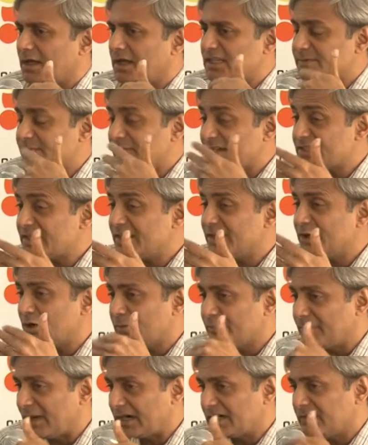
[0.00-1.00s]
especially
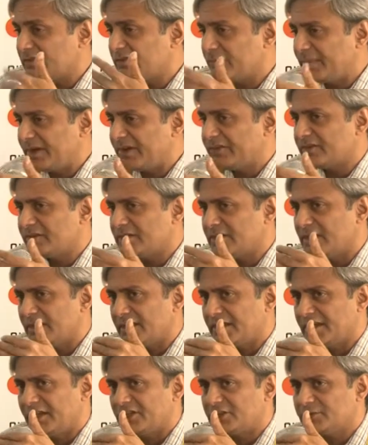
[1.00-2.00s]
on participation and
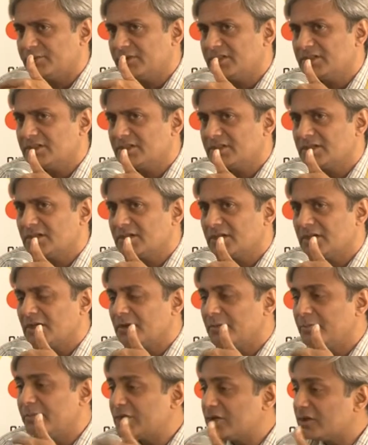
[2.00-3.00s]
engagement,
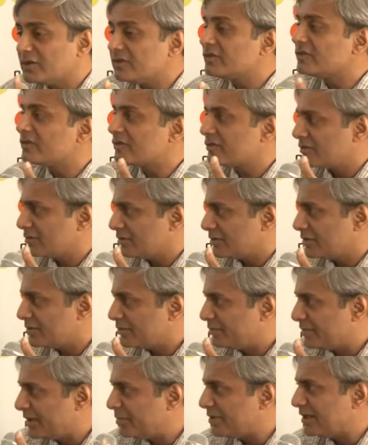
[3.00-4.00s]
because
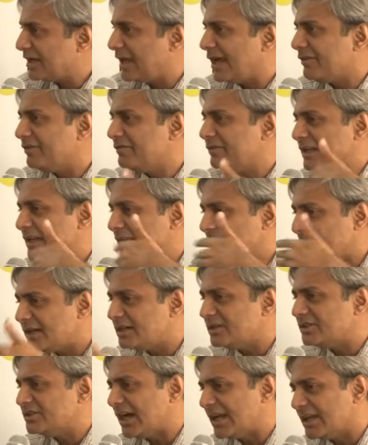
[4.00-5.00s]
people have
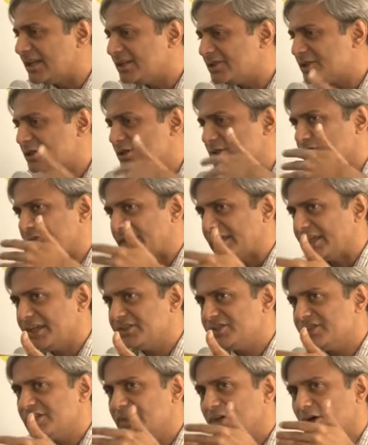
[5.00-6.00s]
inherent challenges of
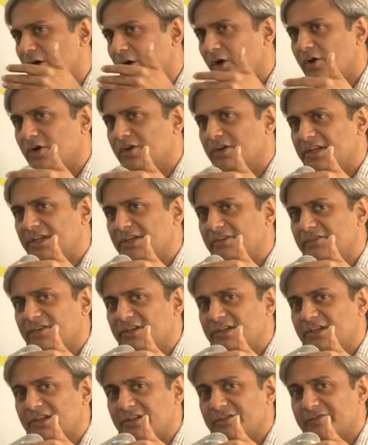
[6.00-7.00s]
engaging, or is
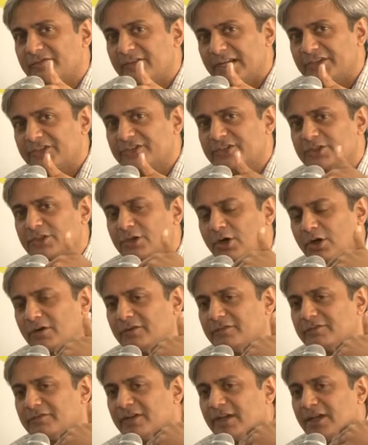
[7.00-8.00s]
it a reflection
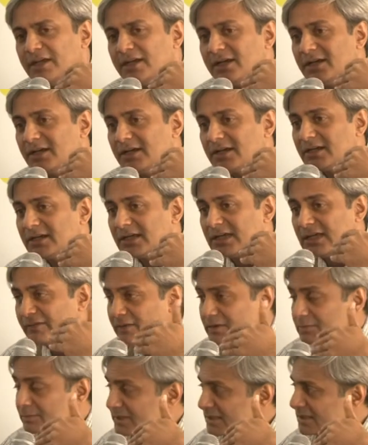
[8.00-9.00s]
of
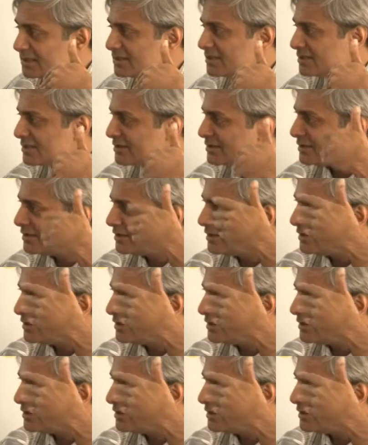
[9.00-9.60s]
government's